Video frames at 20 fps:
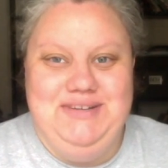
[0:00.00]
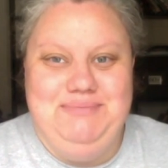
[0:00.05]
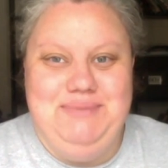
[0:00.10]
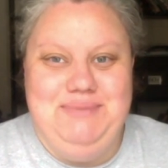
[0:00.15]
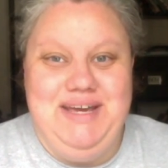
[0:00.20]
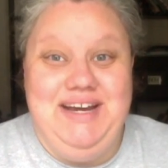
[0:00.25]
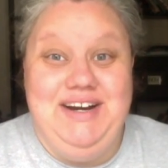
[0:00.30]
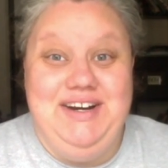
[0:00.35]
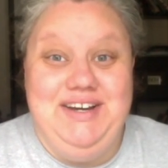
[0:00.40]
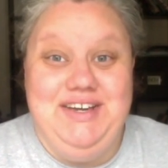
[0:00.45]

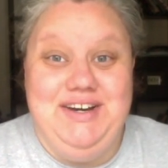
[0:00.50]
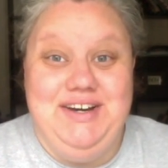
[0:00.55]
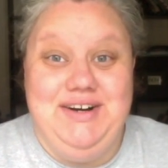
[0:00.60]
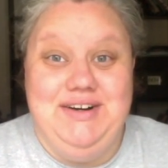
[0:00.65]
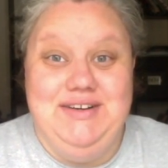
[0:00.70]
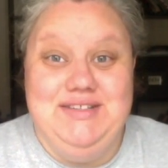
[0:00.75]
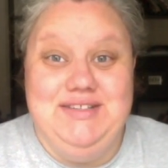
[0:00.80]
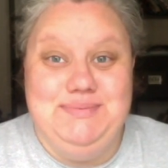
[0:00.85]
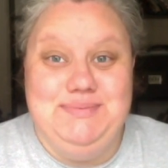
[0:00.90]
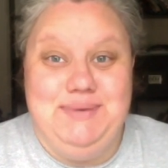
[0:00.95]
Bear
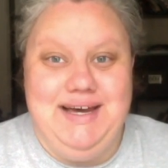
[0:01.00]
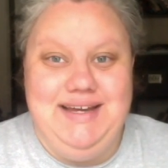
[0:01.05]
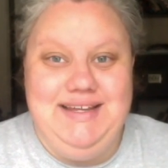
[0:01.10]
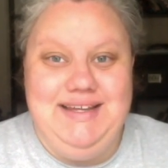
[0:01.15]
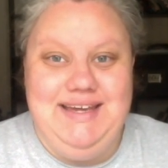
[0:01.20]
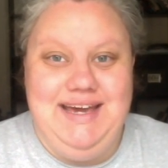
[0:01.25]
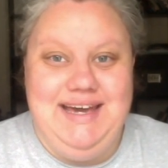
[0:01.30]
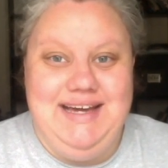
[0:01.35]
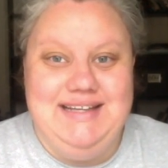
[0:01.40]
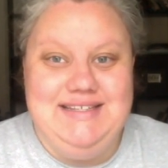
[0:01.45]
Yarns
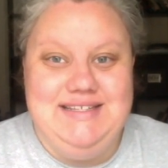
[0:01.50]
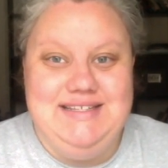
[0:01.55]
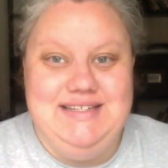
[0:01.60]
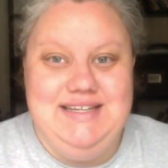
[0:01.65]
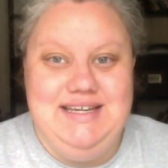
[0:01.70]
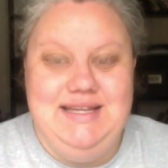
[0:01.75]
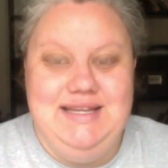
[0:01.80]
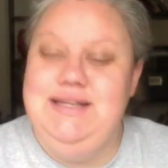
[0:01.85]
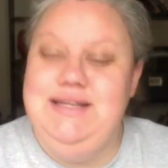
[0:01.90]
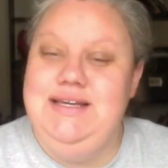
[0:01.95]
podcast.
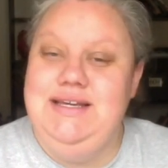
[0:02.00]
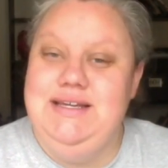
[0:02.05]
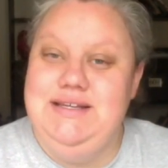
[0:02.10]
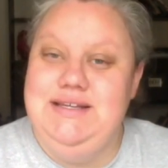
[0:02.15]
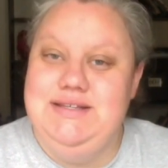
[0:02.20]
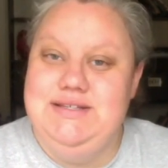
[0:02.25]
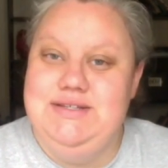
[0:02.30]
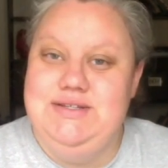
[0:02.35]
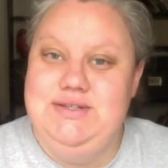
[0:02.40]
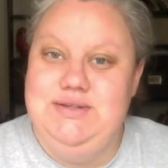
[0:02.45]
It
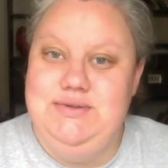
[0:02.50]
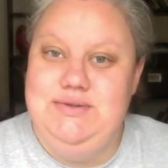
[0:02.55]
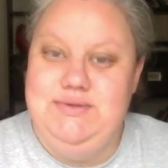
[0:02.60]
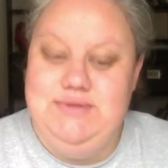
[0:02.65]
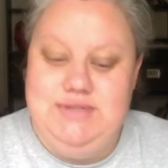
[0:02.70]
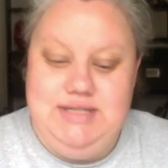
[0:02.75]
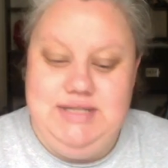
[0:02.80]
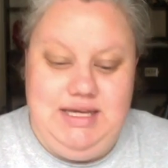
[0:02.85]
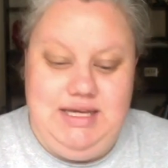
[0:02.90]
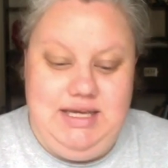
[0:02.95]
is
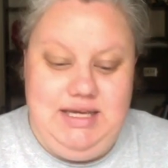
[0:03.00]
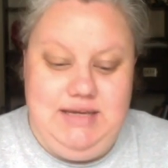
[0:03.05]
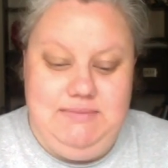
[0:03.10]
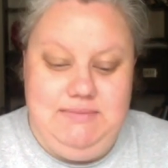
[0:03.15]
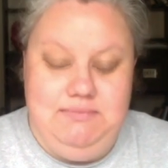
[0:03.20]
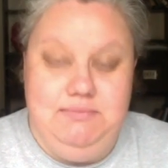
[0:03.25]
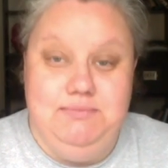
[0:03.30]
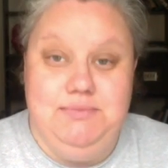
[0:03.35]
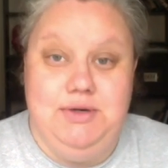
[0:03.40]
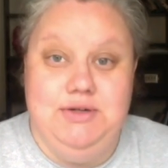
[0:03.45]
Tuesday,
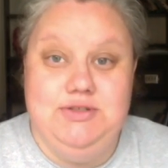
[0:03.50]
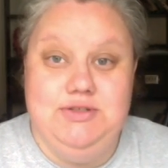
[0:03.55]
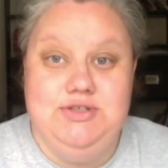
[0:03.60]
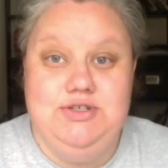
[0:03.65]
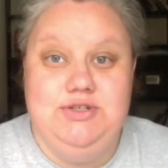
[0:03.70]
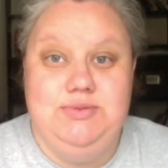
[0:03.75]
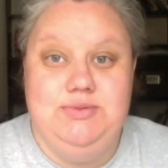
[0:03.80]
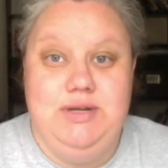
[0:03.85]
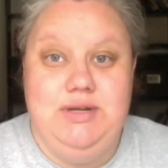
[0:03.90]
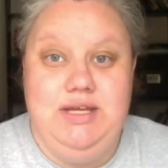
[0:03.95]
March
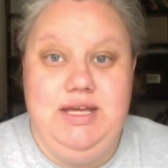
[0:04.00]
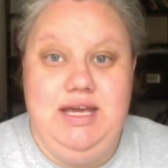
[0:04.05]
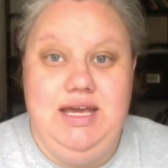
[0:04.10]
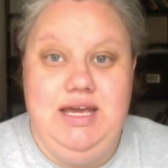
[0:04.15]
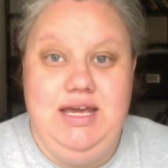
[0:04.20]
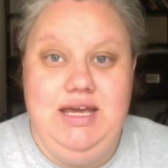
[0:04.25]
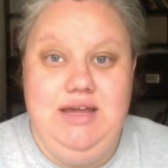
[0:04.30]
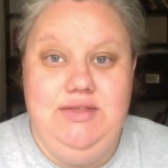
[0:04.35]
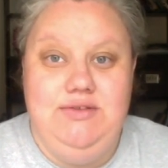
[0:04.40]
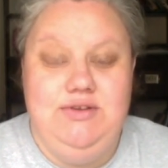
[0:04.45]

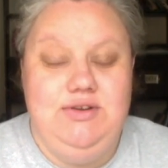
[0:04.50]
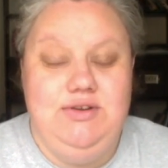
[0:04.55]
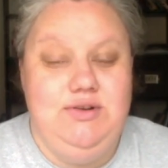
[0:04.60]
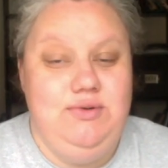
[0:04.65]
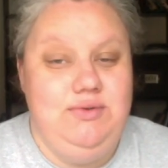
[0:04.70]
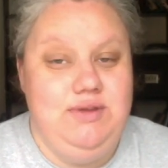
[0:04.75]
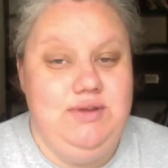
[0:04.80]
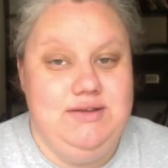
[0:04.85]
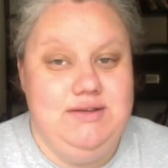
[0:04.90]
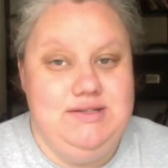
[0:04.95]
28th,
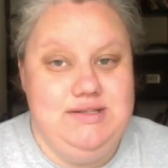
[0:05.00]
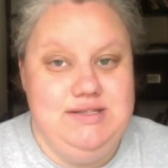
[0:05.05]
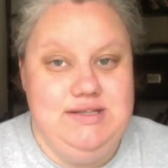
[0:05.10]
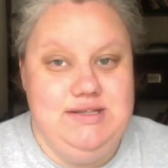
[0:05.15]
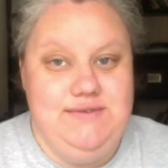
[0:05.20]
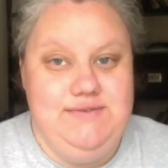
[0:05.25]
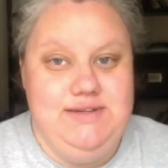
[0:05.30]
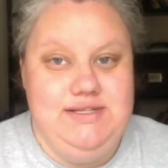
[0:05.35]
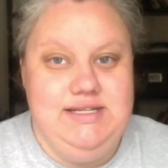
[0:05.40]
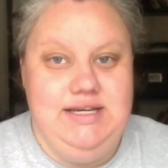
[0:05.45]

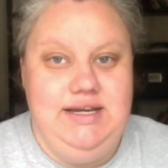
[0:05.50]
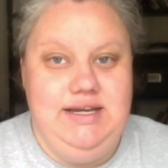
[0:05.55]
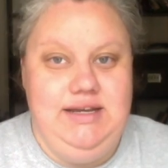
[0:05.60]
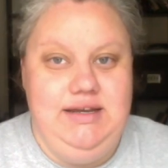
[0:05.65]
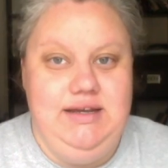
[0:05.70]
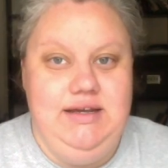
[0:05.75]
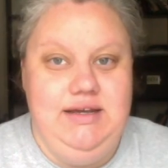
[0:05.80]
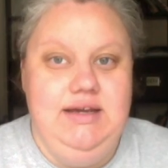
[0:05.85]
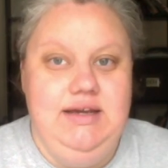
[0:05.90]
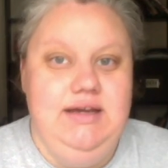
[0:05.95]
2017.